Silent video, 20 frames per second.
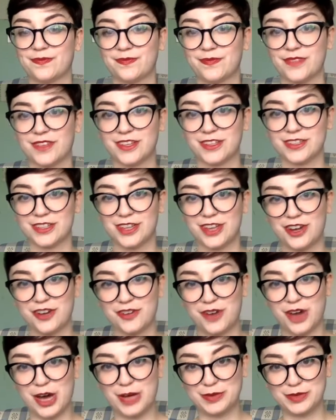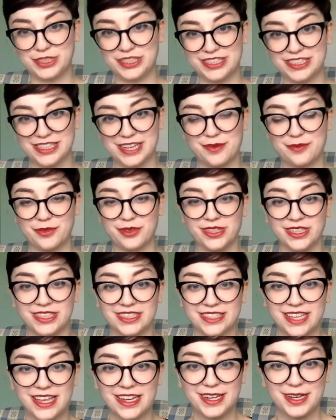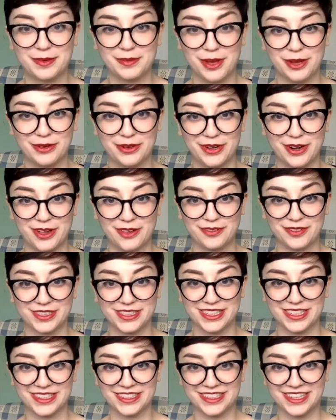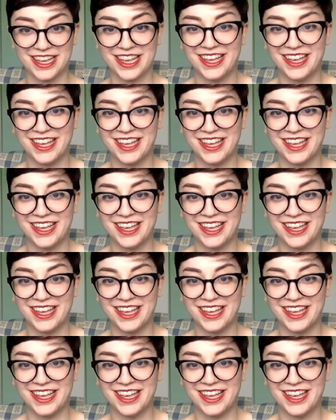There's a lot of options and I'm really excited about it all of a sudden.